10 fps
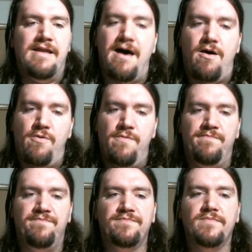Now,
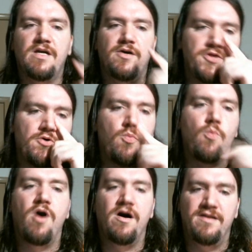the
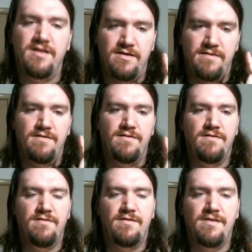one
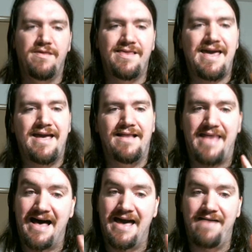thing
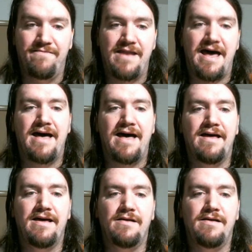that I have
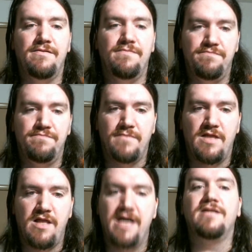not
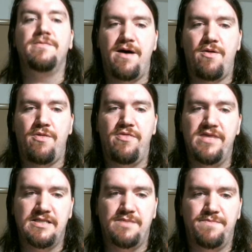liked
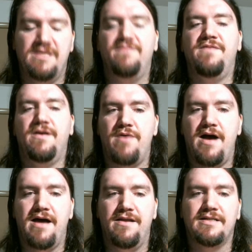about this specific
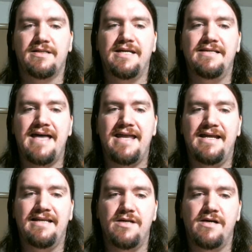product is
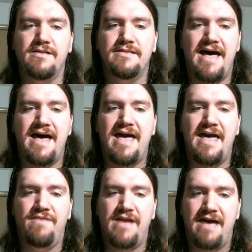that it does not
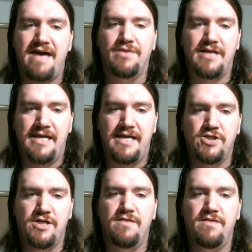have an
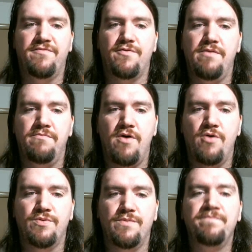application for
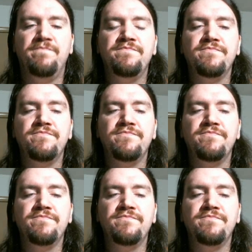remote